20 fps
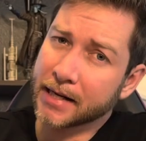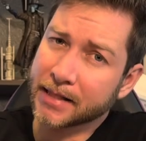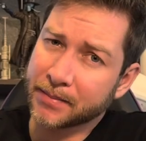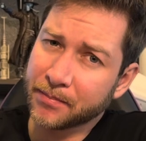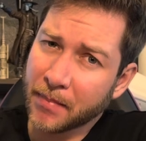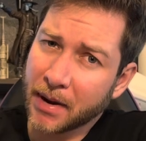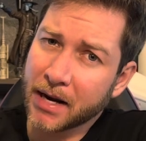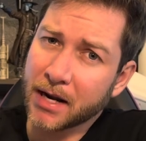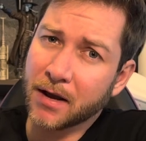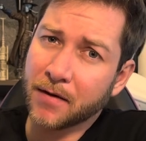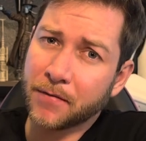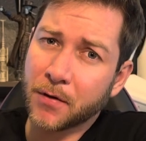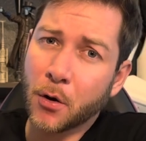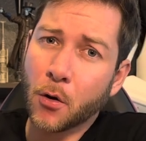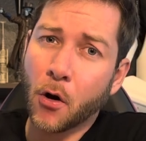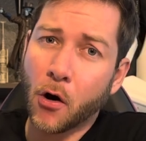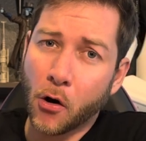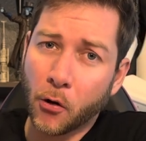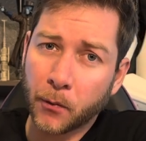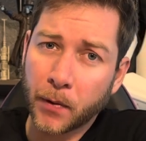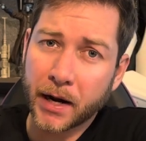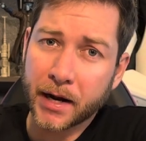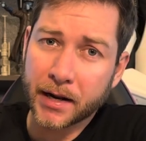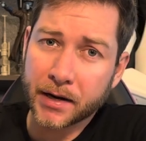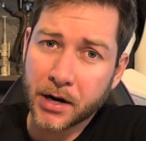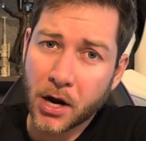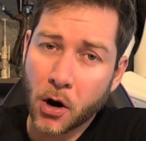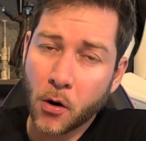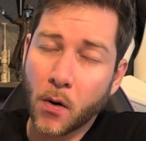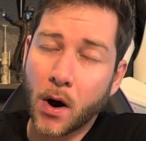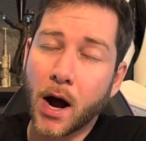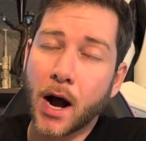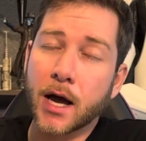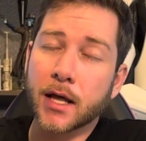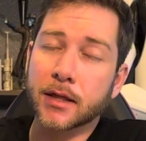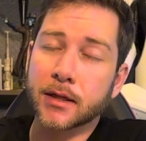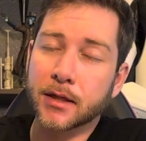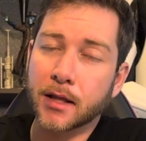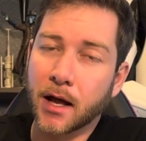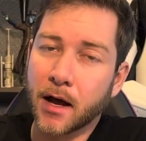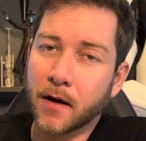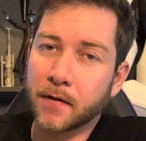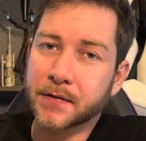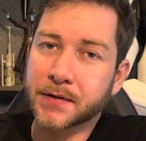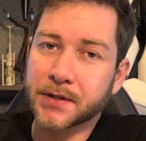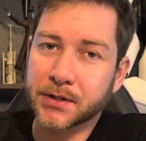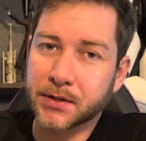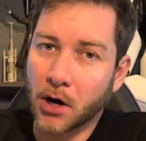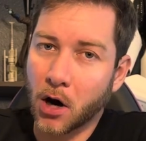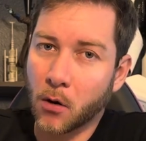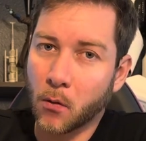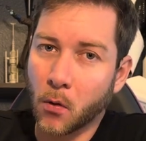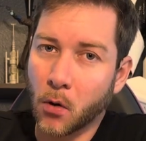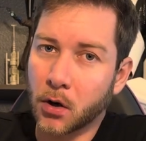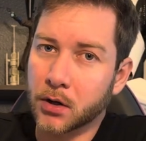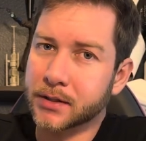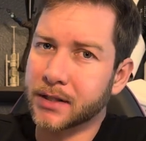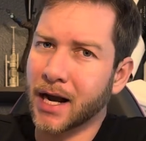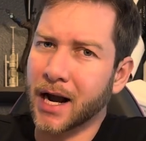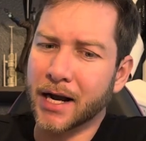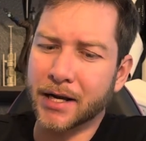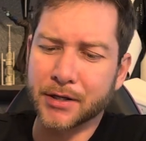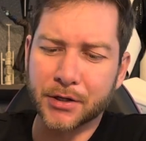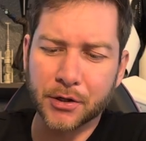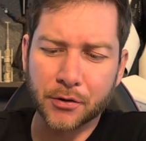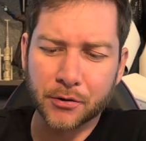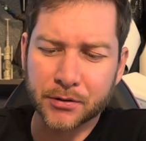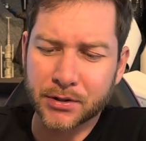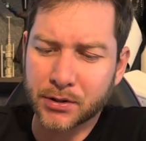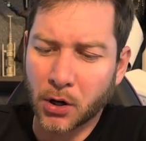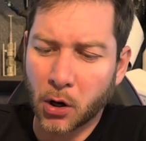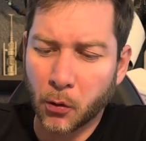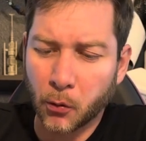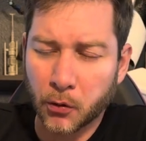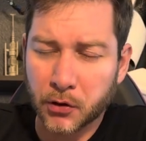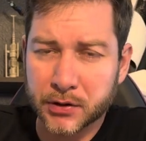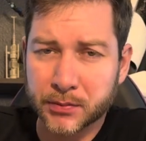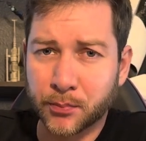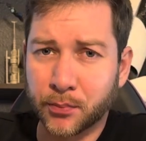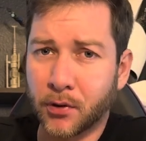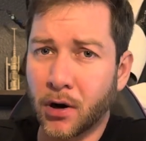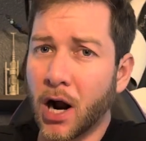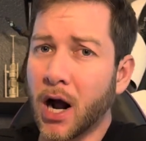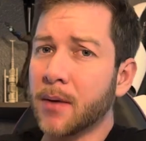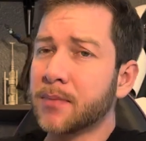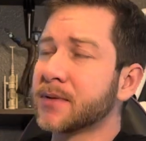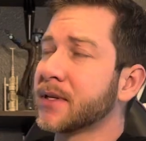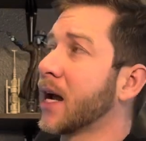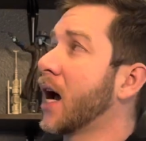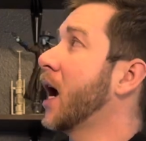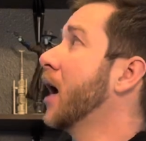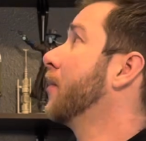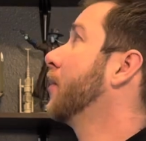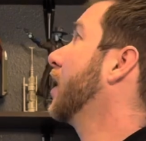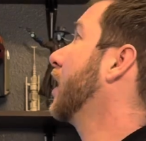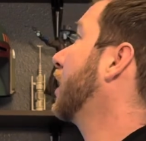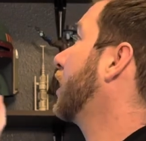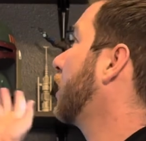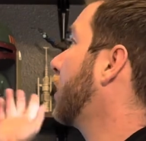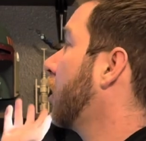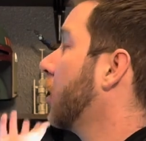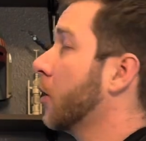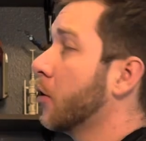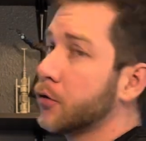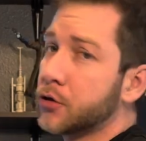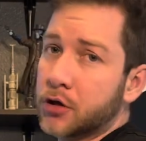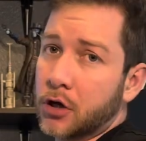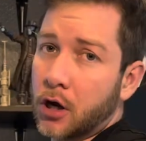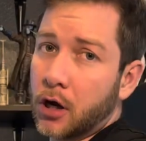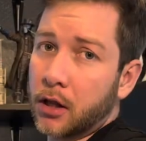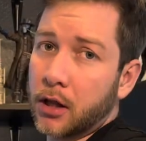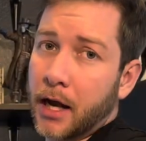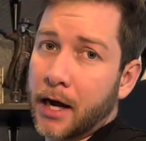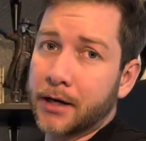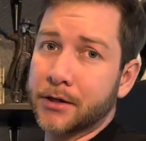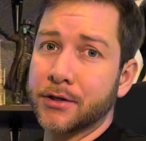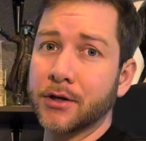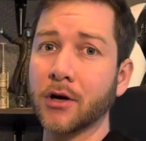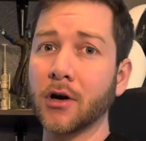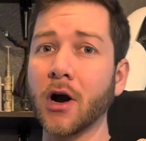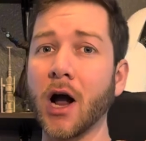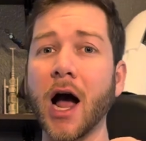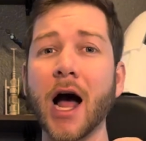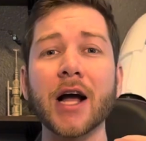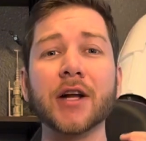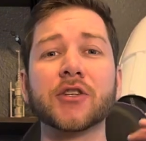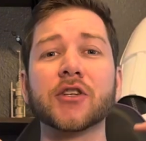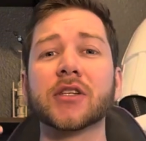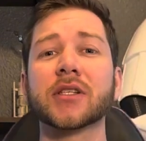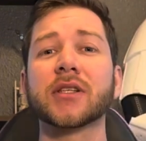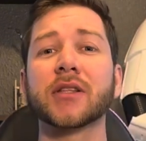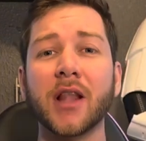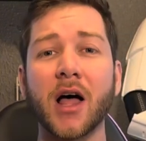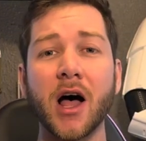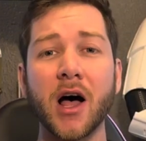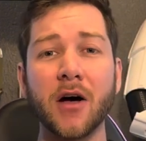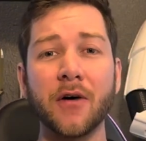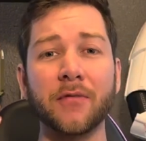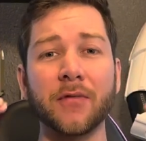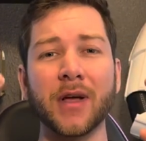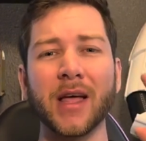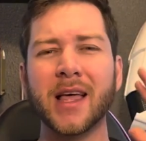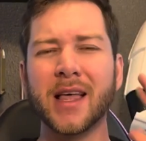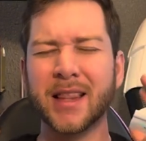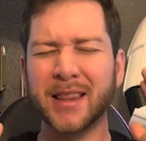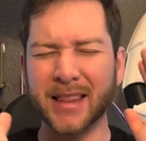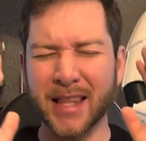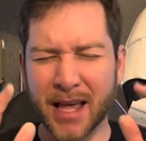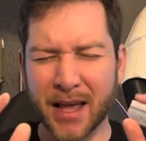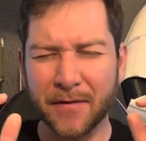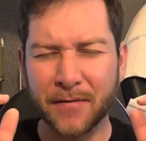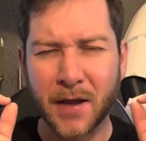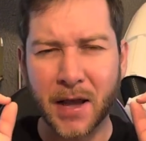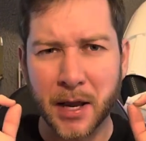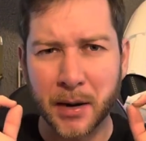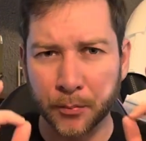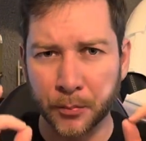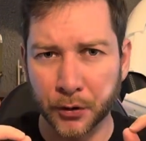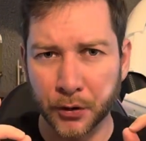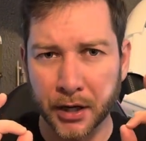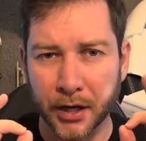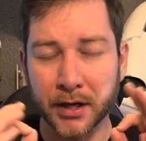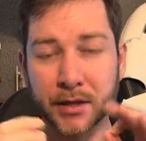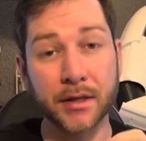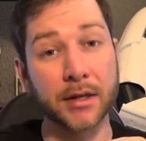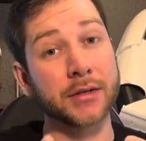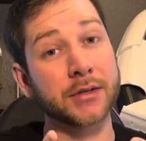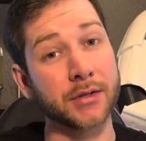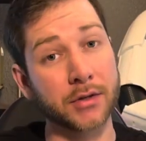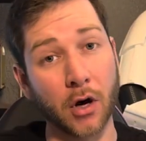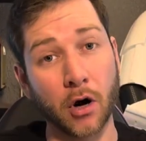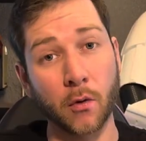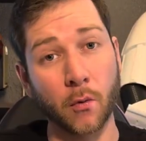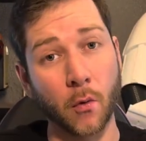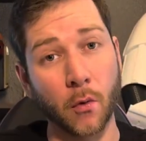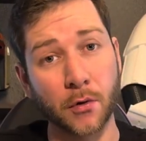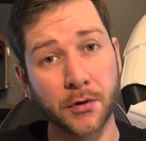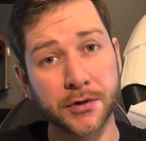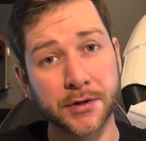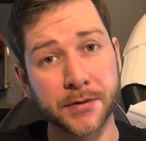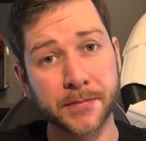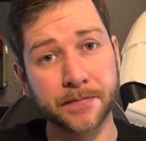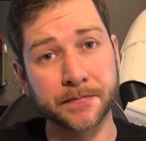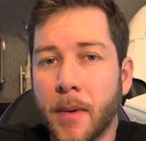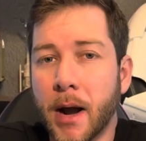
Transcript: As many of you already know, I love Star Wars. I do Star Wars props. I'm a huge collector. I just live and breathe Star Wars.